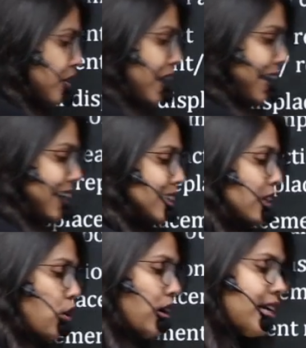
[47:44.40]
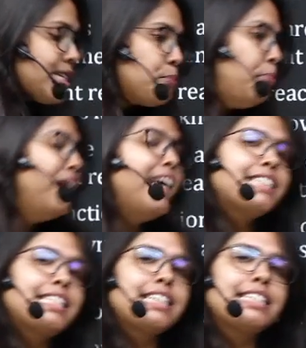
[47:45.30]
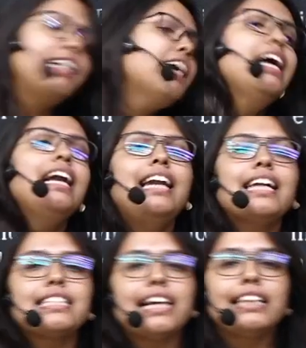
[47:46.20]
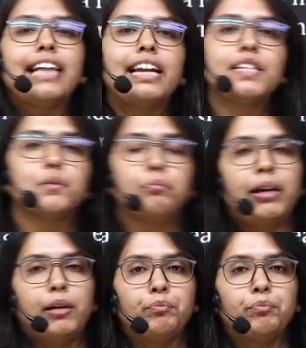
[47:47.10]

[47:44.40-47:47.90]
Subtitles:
Is it not displacing C? Let's say there is me.